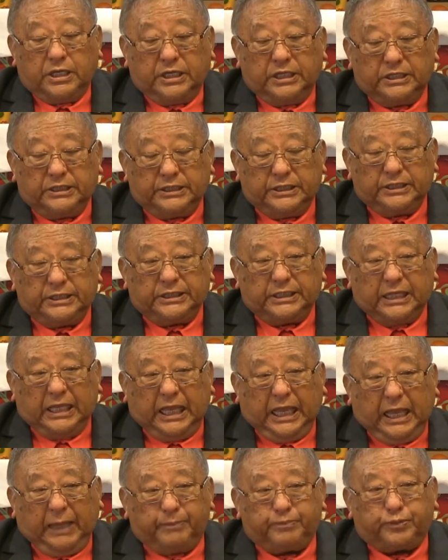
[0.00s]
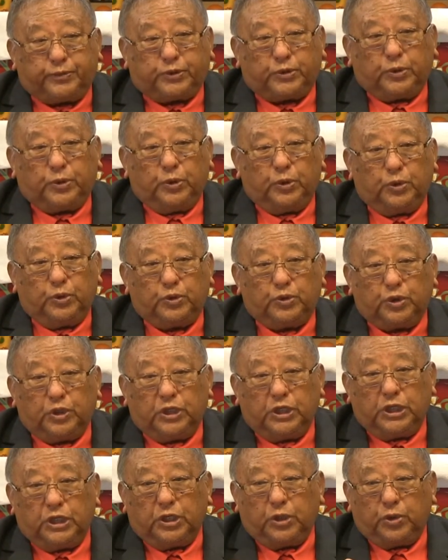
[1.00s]
It is
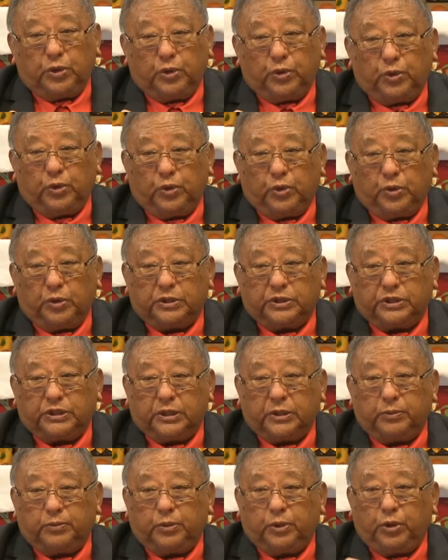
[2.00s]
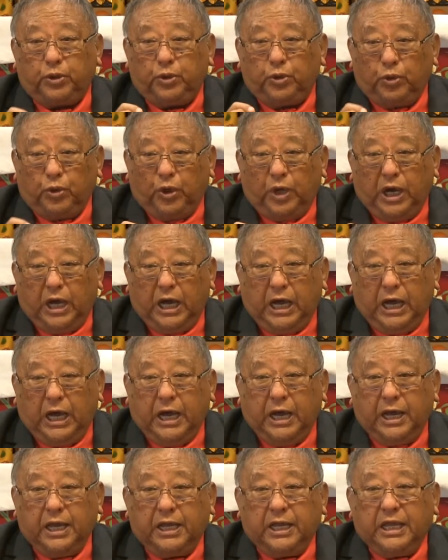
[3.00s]
absolutely you yourself. You
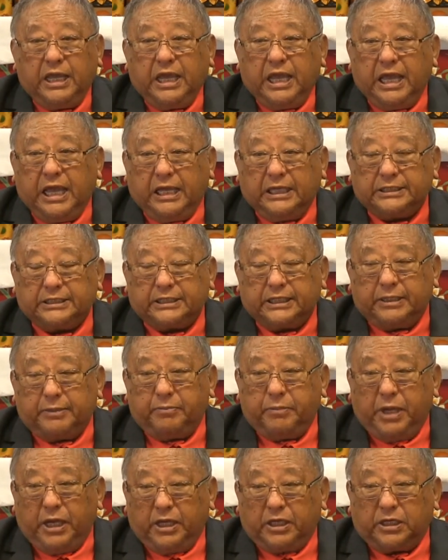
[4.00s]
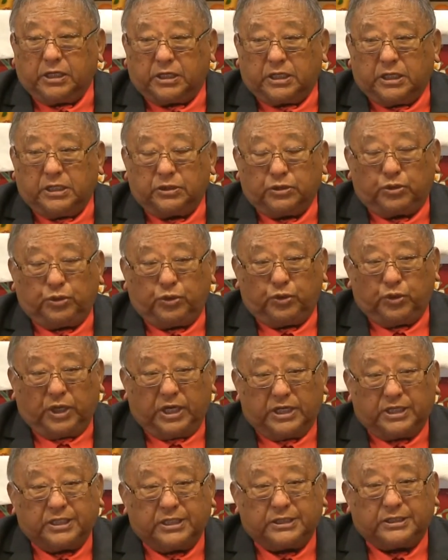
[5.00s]
are, as Americans, you
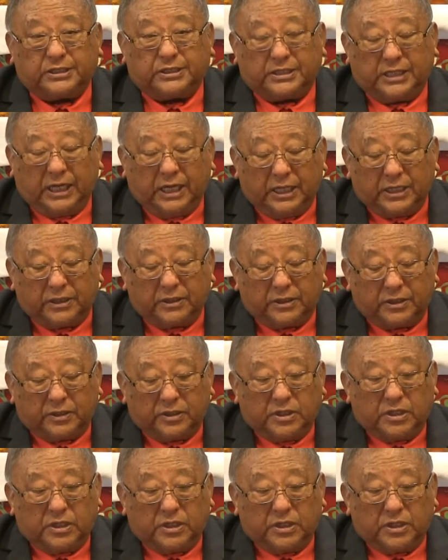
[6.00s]
understand